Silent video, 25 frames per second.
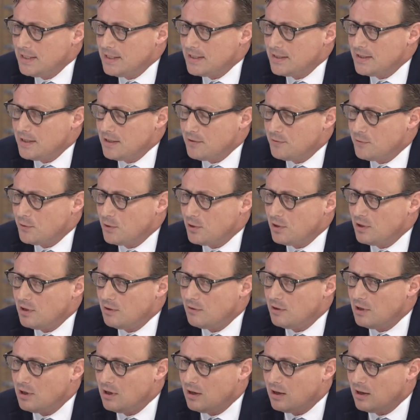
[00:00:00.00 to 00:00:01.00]
Therefore,
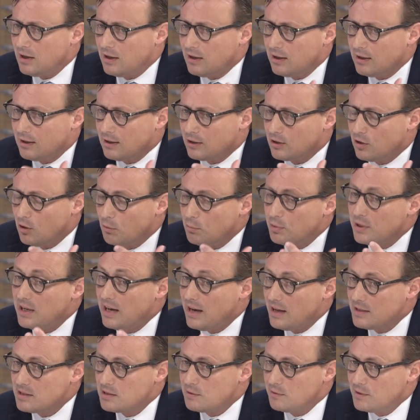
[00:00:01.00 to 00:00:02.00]
uh,
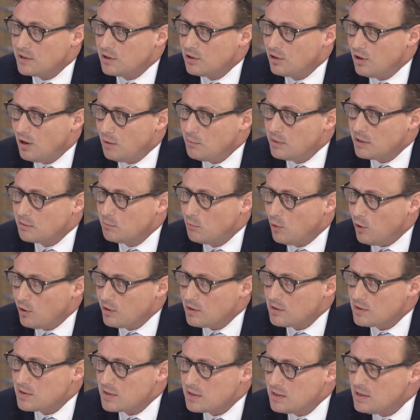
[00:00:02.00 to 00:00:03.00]
comprehensive economic
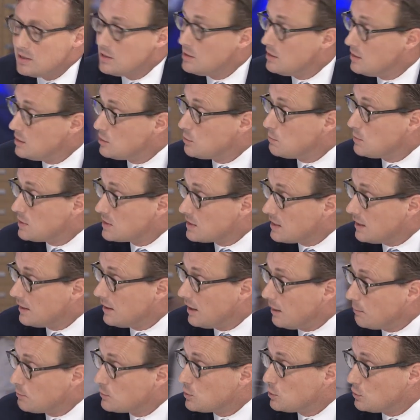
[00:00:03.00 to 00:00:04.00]
models need, need to be set
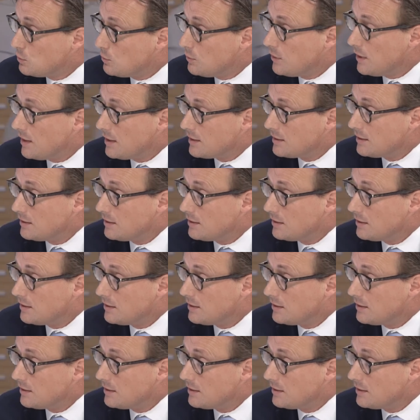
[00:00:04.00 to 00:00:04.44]
up to do that.